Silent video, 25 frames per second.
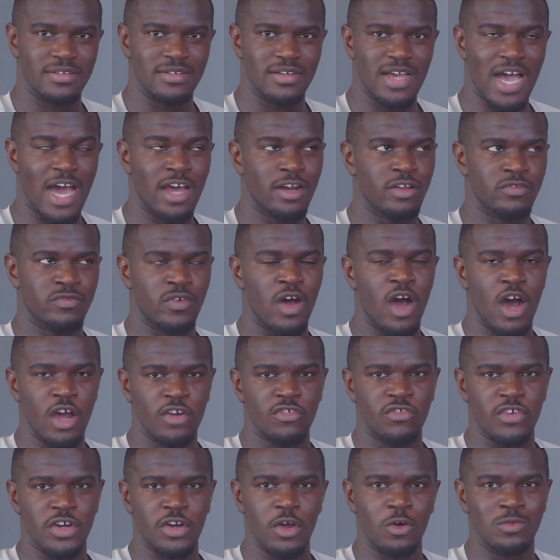Out of
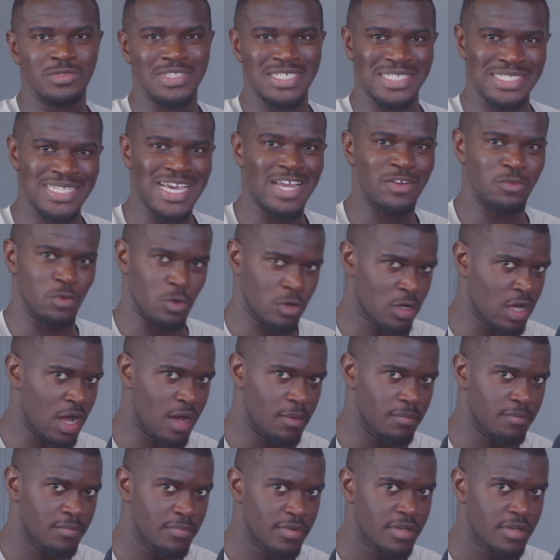100, only 10 will come.